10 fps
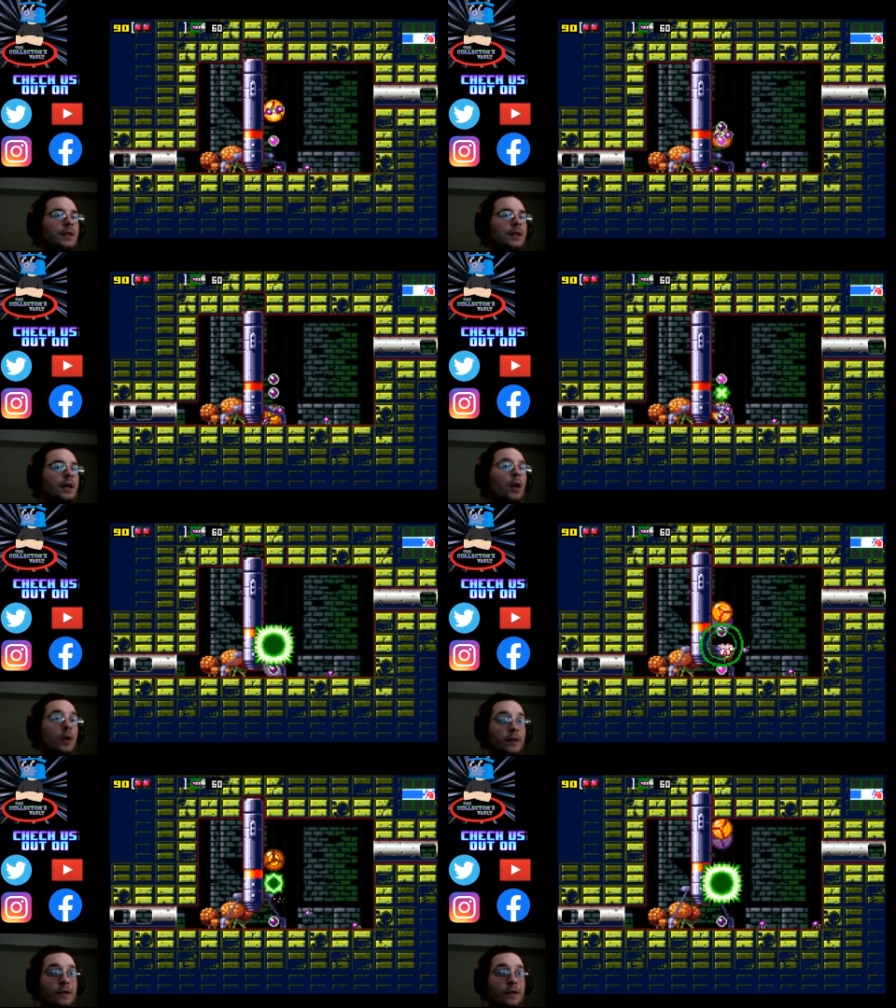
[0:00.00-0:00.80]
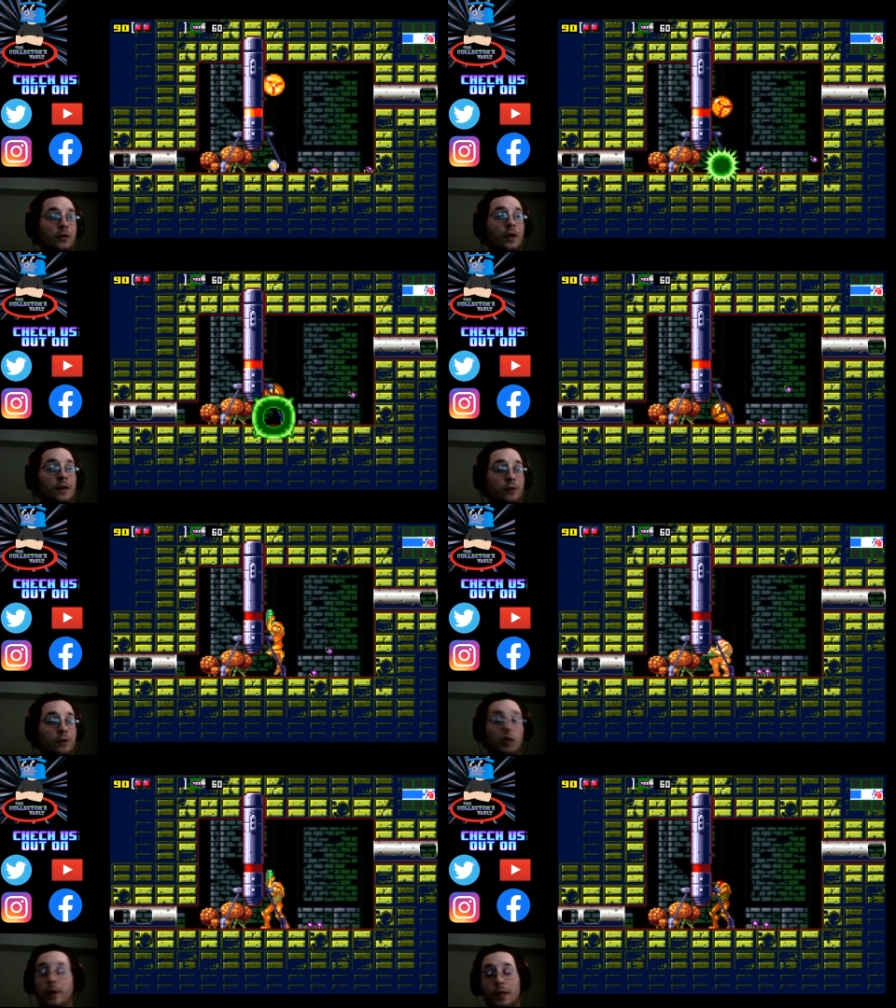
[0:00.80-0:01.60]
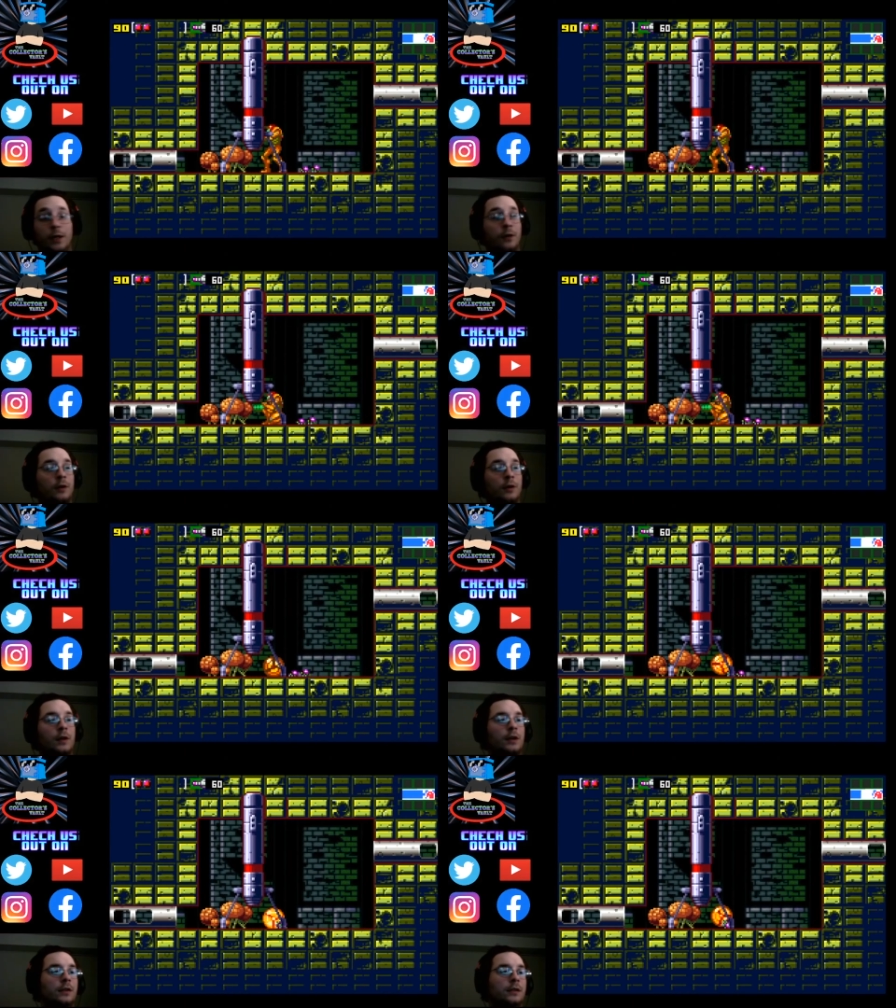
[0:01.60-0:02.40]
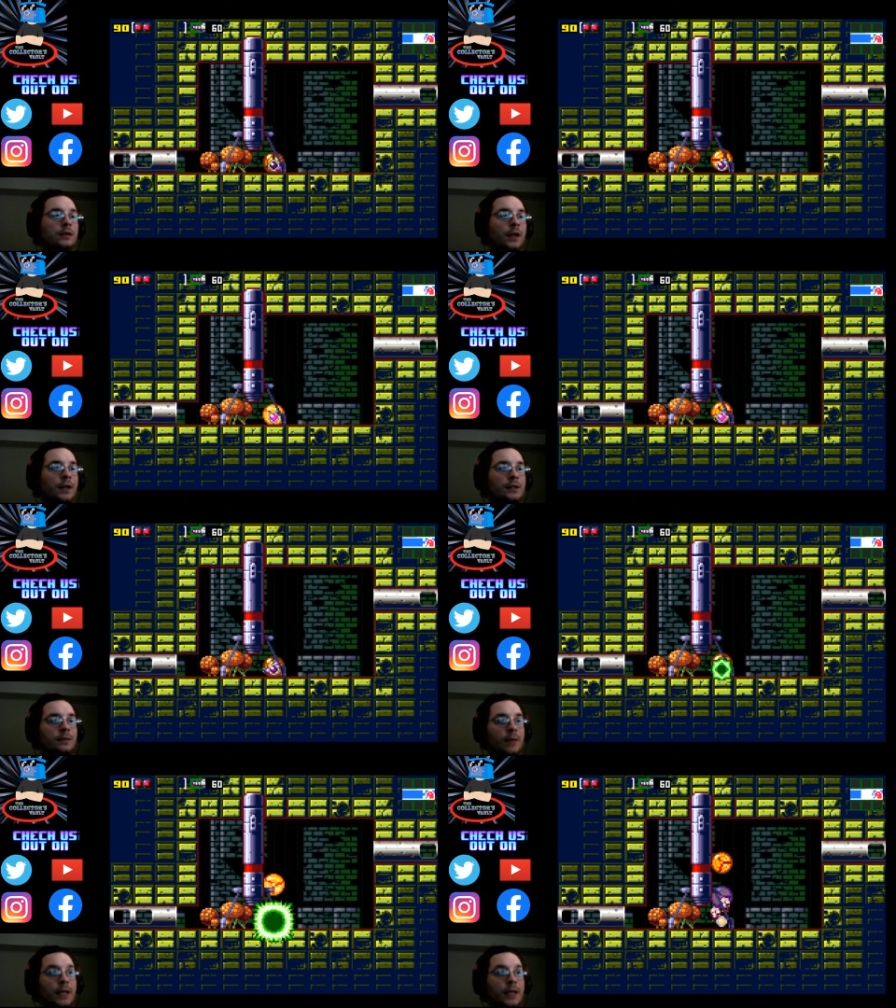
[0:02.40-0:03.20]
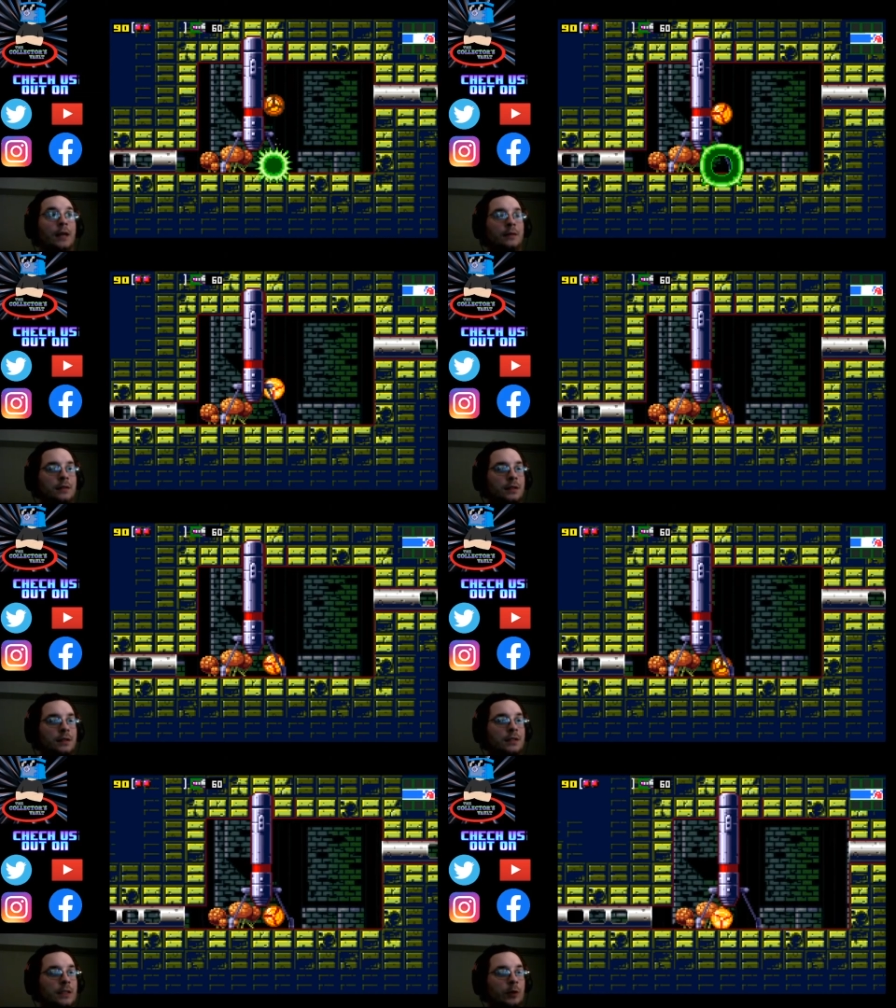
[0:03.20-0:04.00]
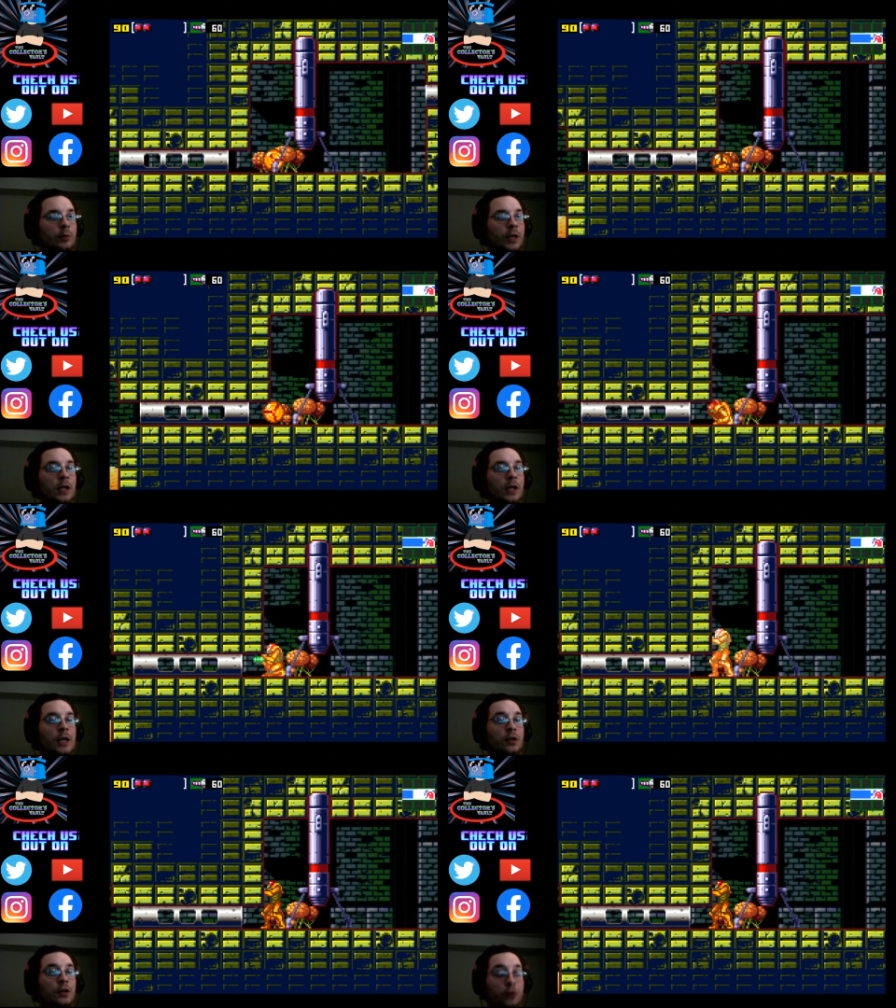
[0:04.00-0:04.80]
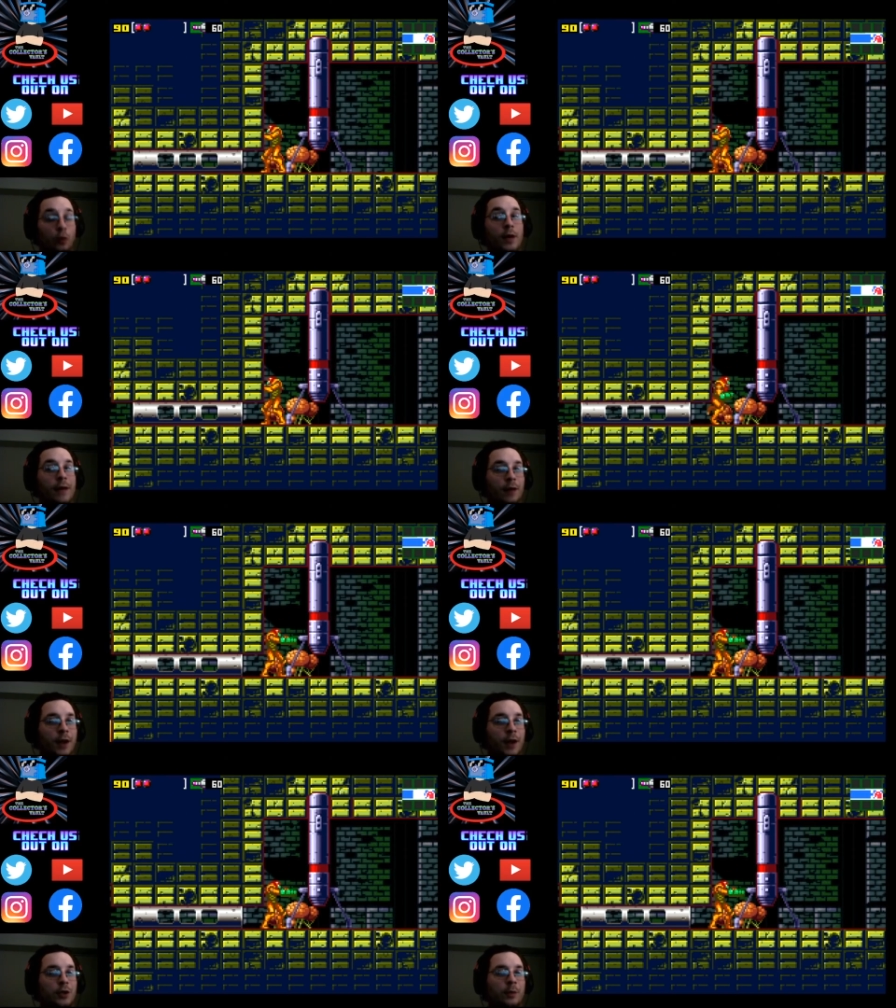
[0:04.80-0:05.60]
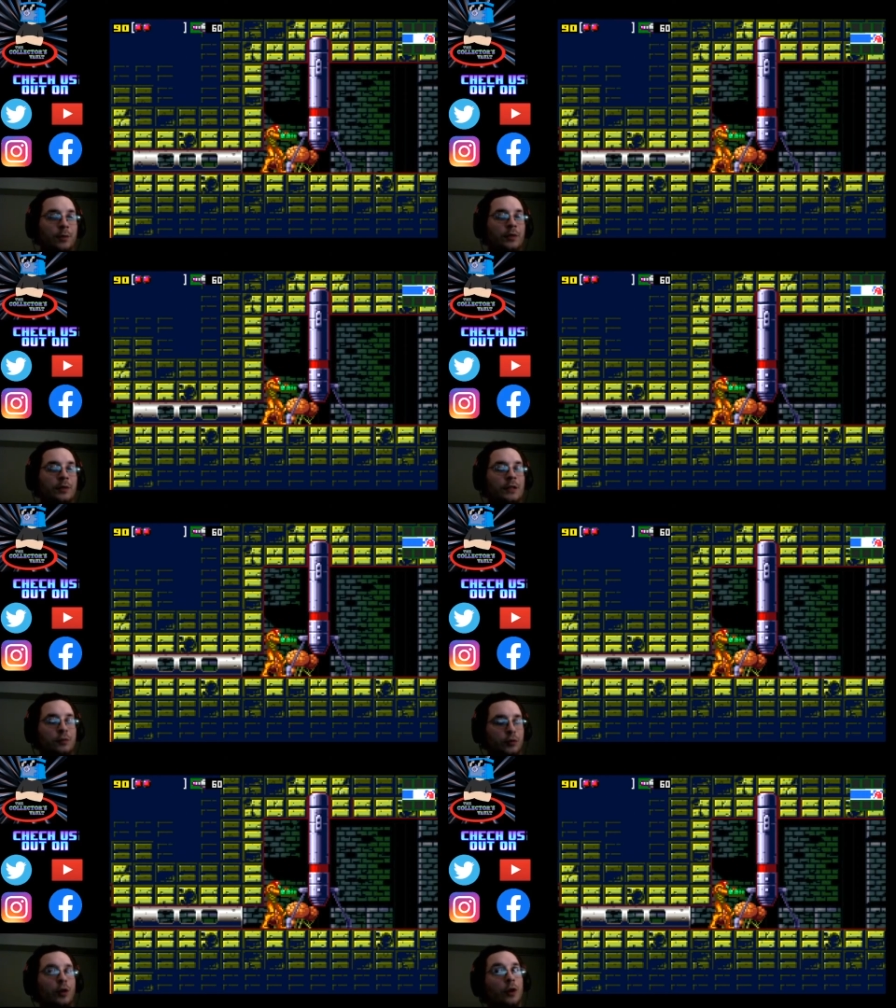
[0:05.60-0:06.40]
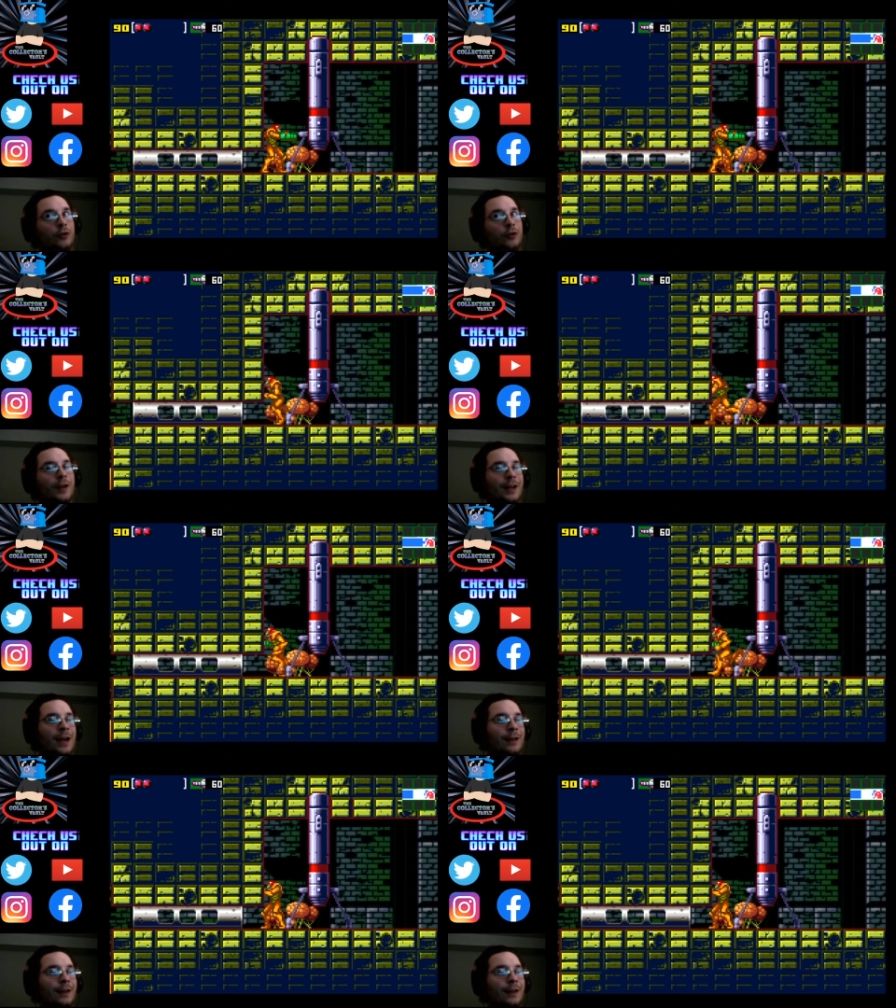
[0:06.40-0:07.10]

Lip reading: Oh, if you go in here, like, again, sequence breaking, and you don't have the high jump boots, it's really hard trying to get out of